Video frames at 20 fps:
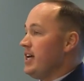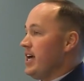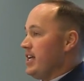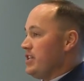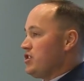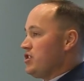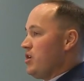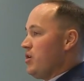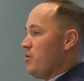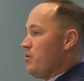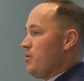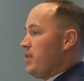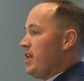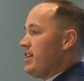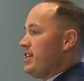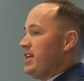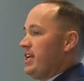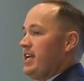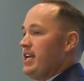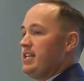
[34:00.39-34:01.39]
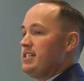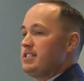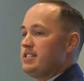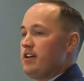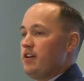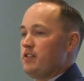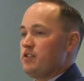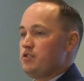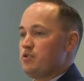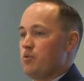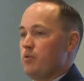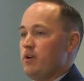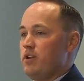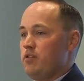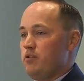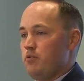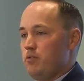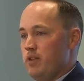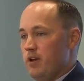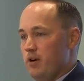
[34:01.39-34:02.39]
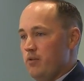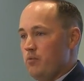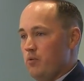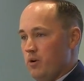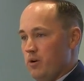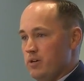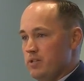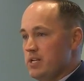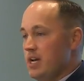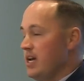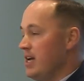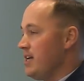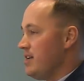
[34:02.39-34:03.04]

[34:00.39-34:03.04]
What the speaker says: And so let the kids tell the story through their words.